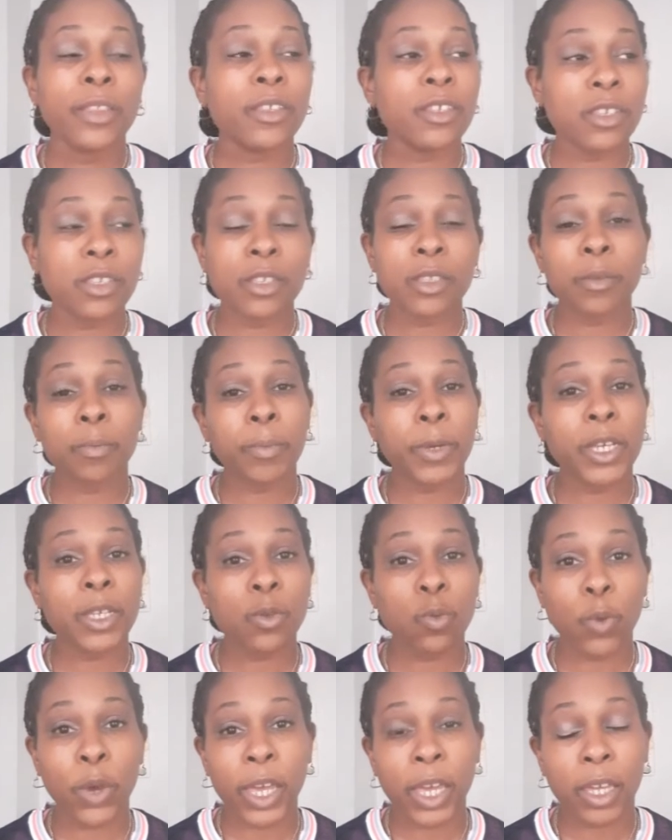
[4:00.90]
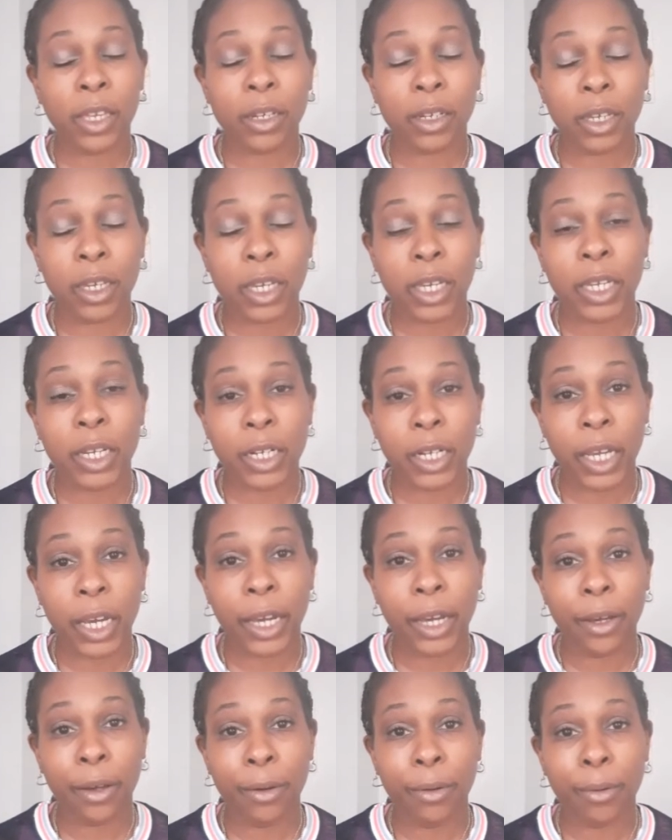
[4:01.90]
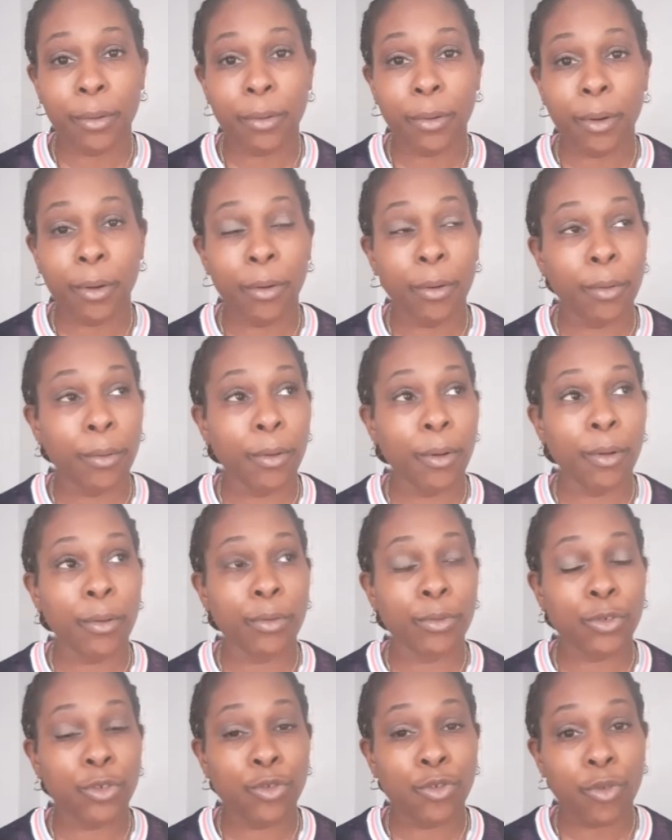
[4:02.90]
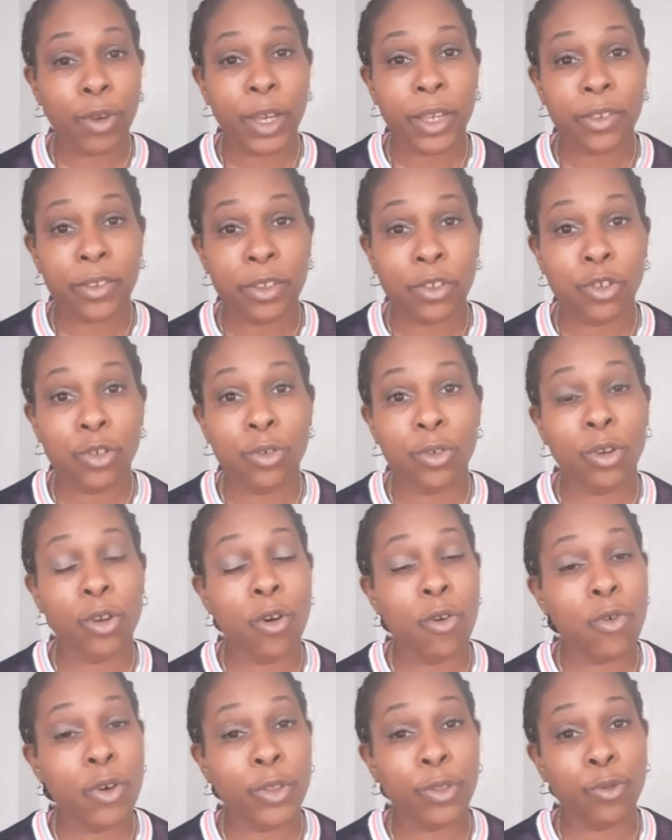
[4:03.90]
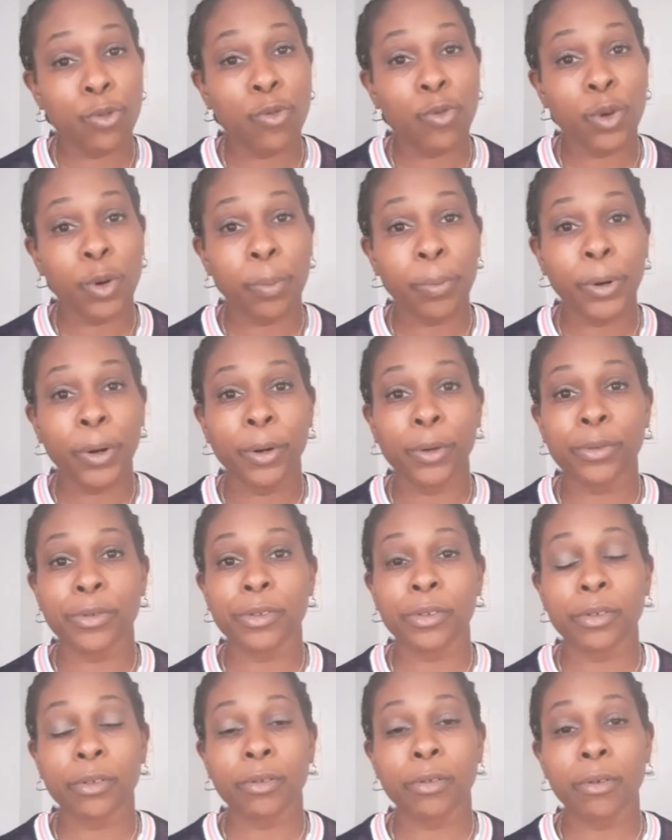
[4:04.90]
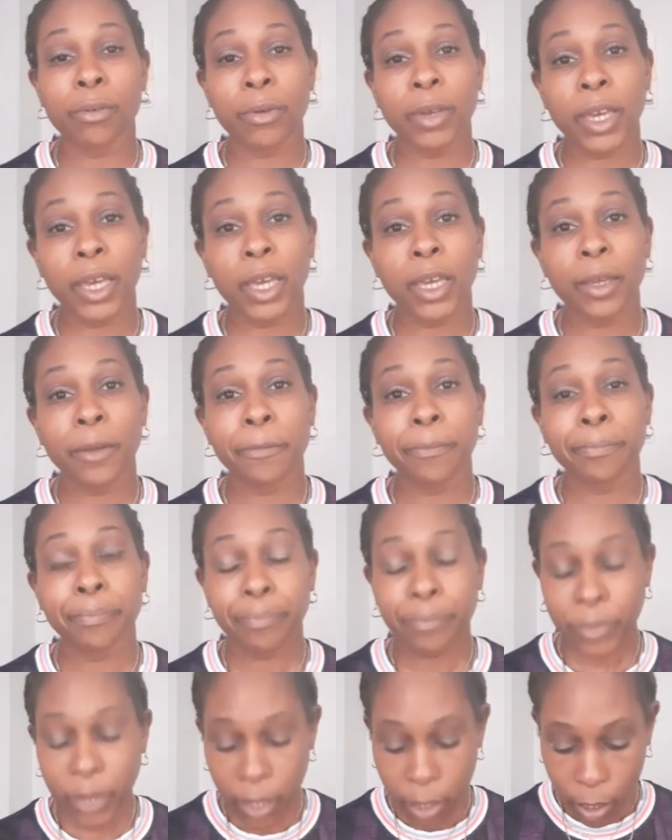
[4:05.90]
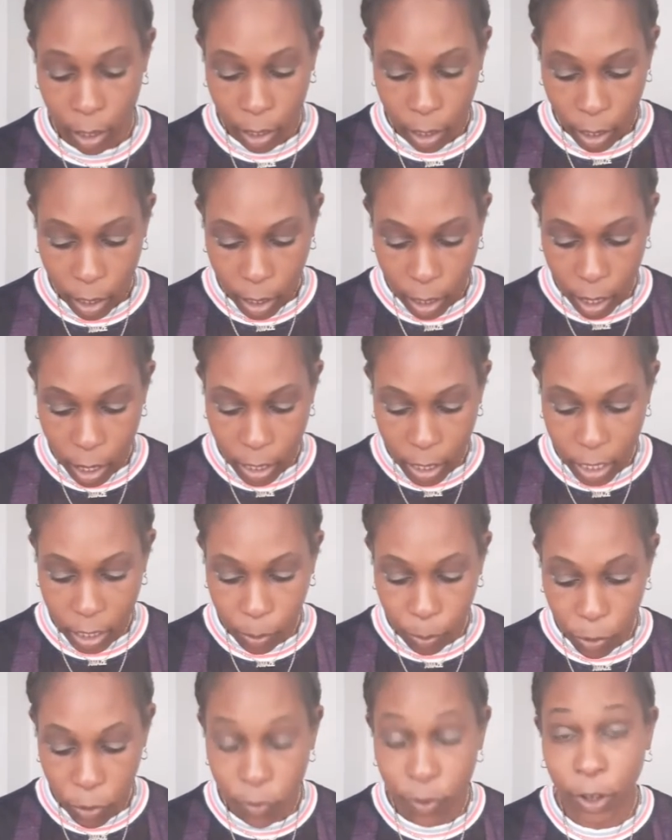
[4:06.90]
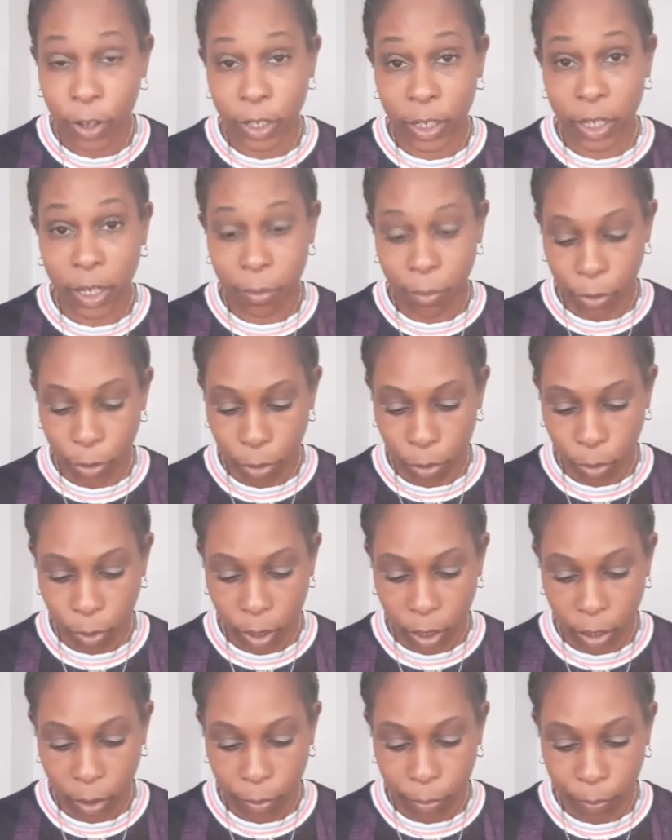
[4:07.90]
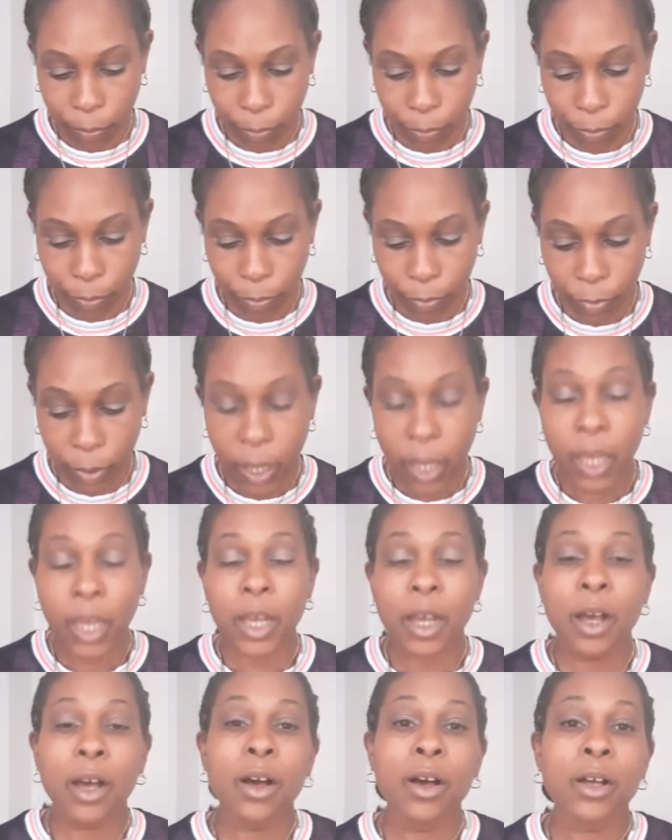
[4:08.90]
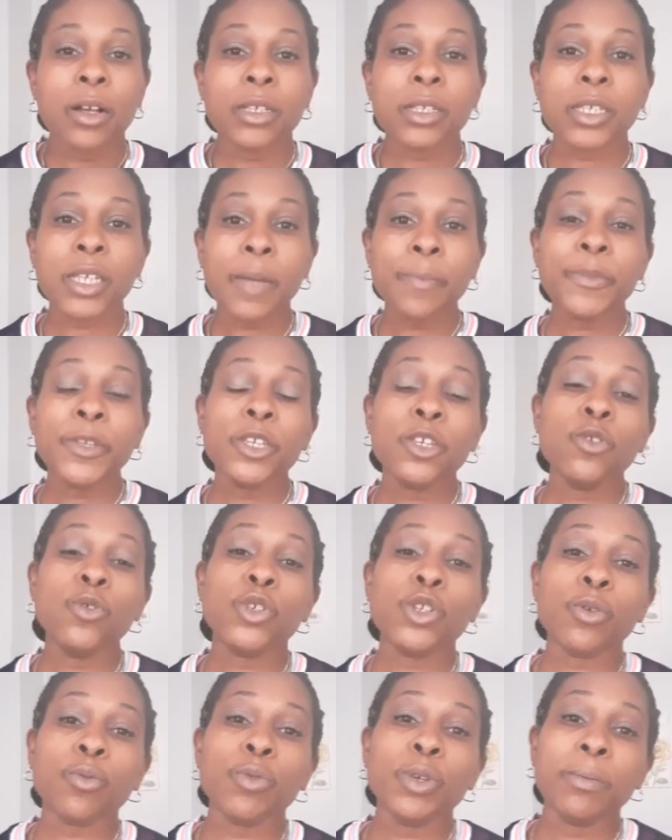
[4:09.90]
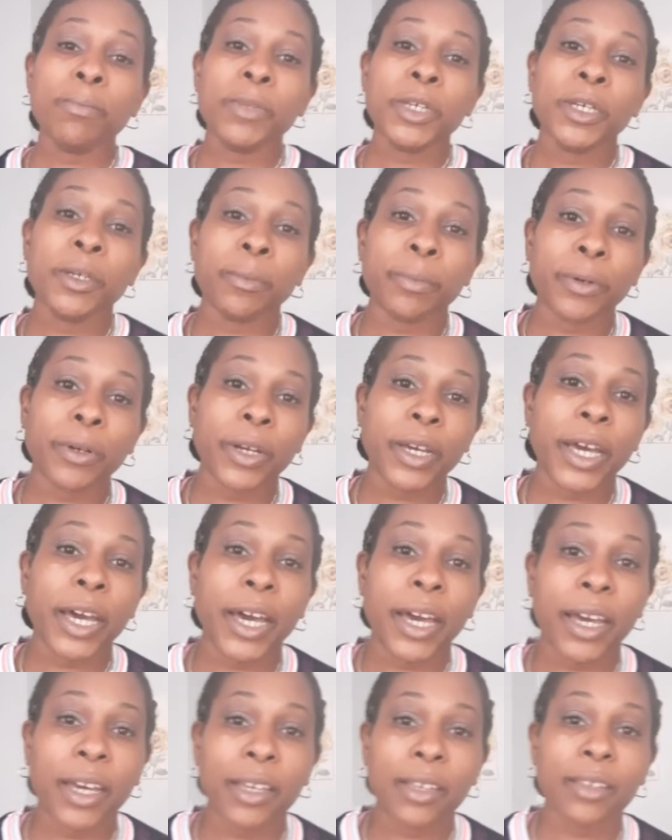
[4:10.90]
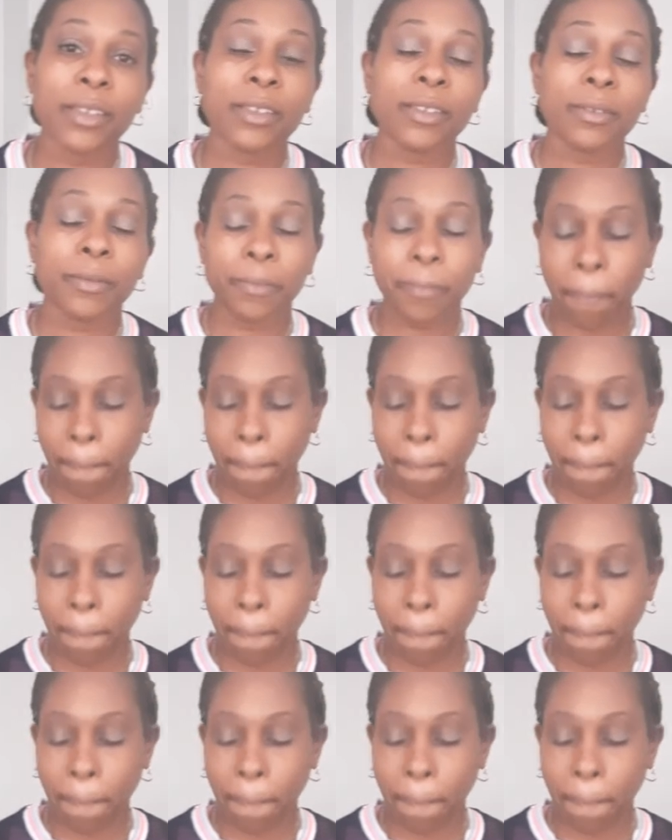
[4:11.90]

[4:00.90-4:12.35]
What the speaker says: this is the best way to cut down on stress that you're going through with a person, okay? Let's move on to number 3. Something you should remember, guys.